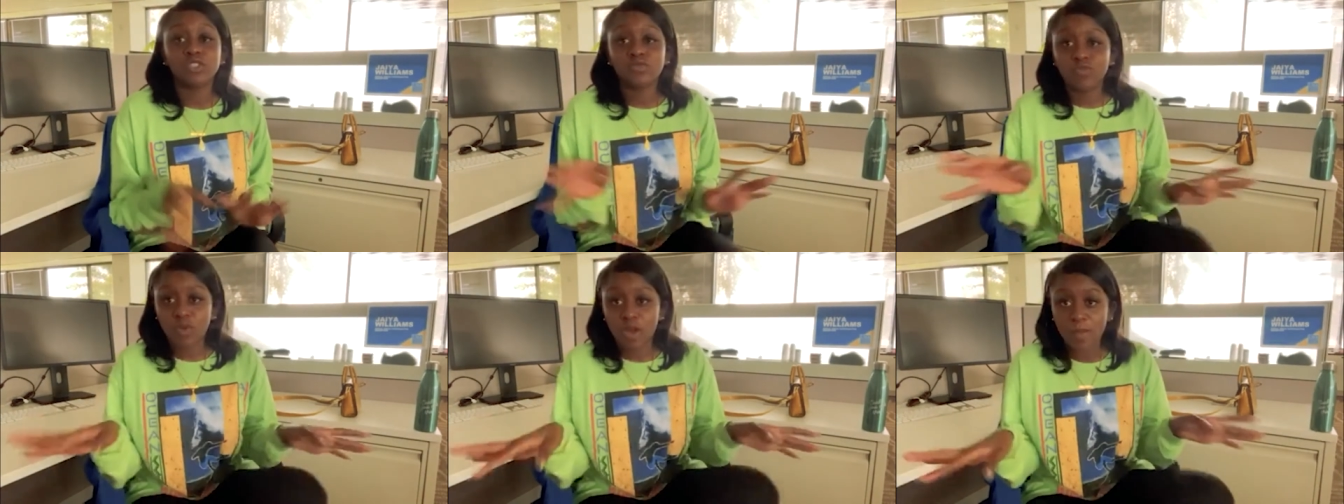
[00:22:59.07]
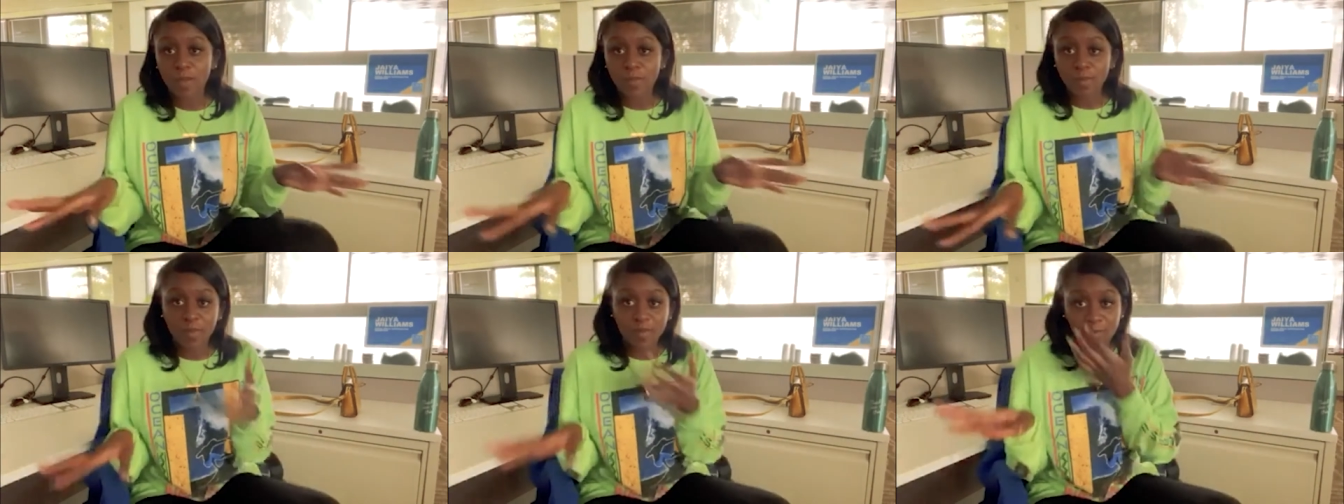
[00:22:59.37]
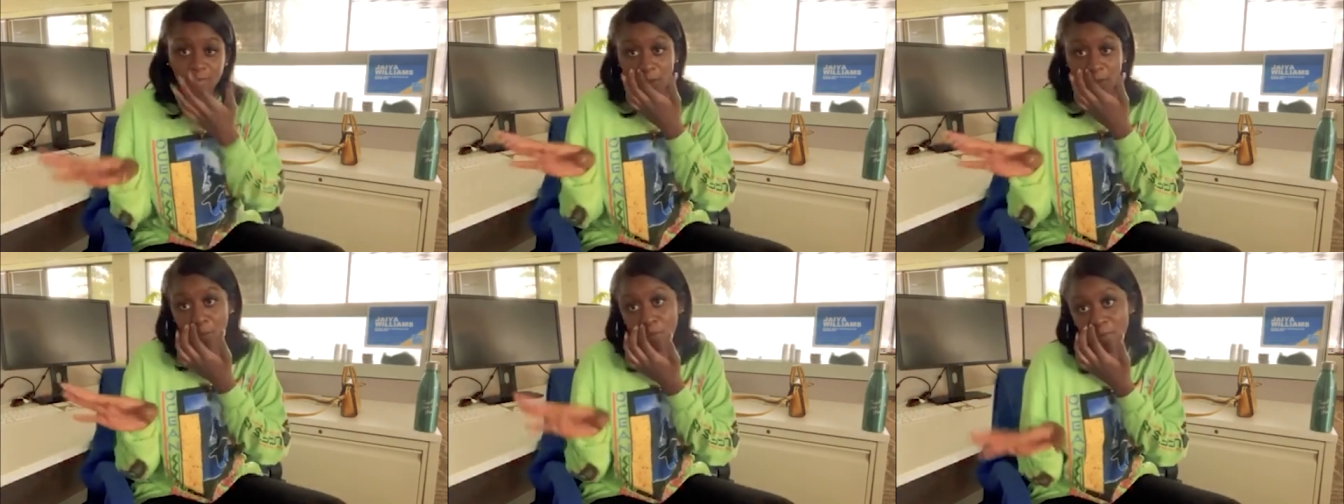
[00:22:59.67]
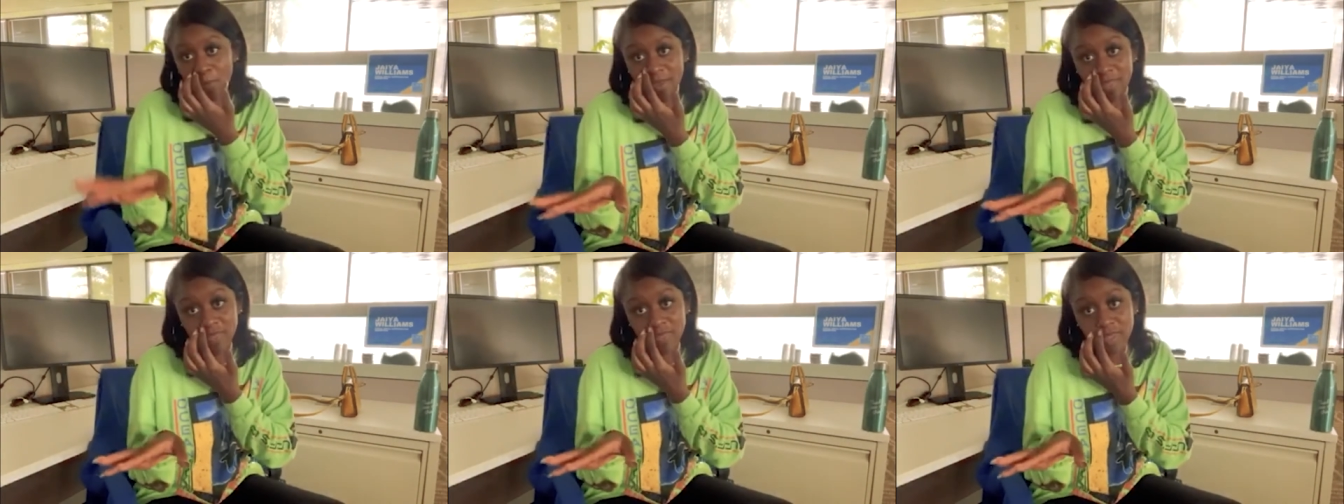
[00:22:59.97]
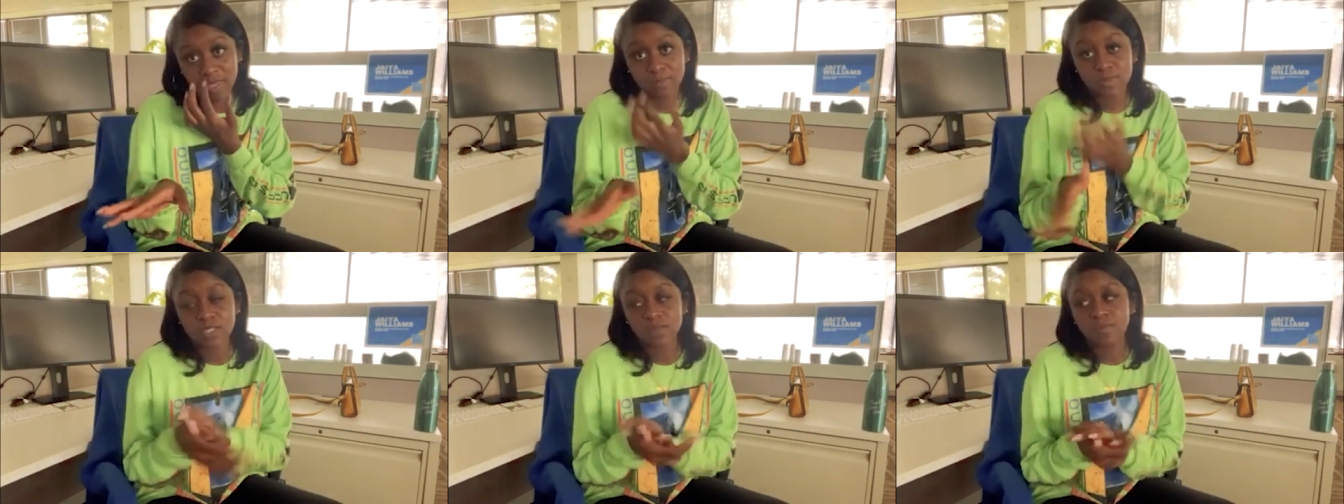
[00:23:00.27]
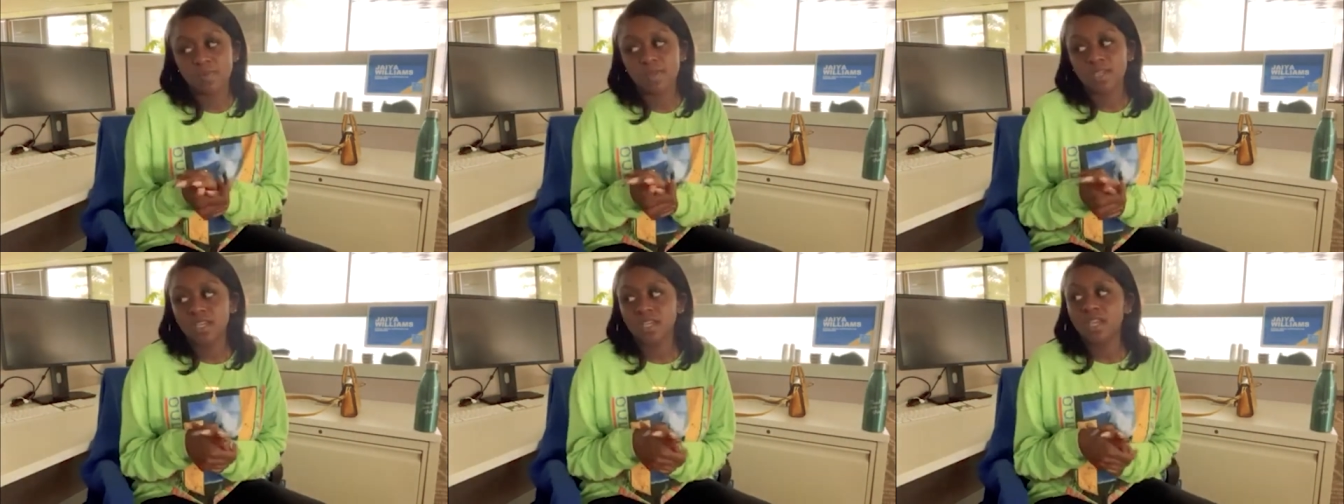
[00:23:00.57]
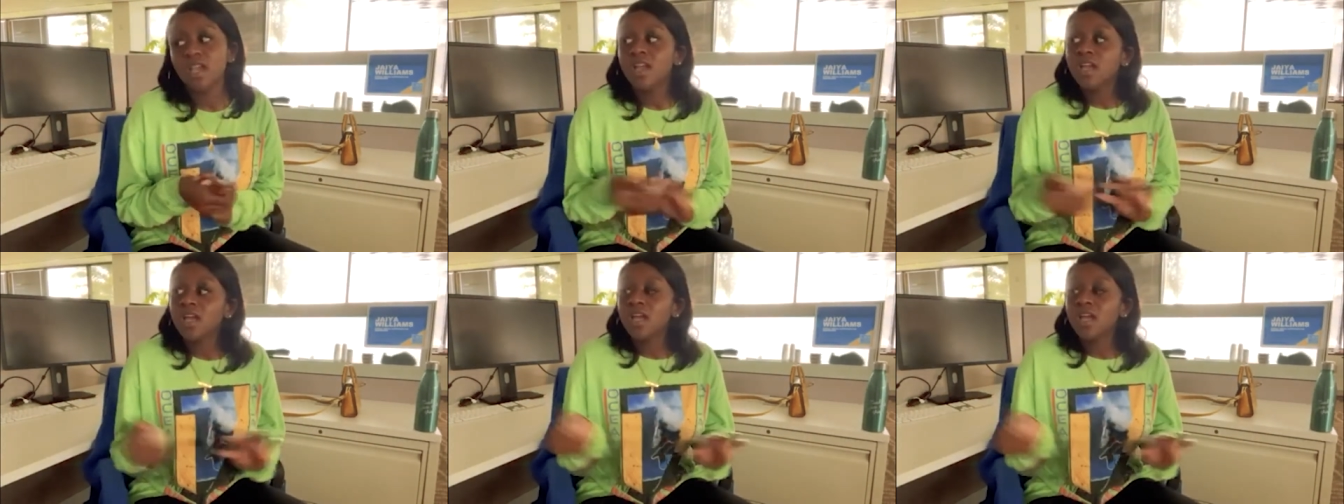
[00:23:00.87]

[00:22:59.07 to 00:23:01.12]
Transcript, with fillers: i'm, I'm on my theme to be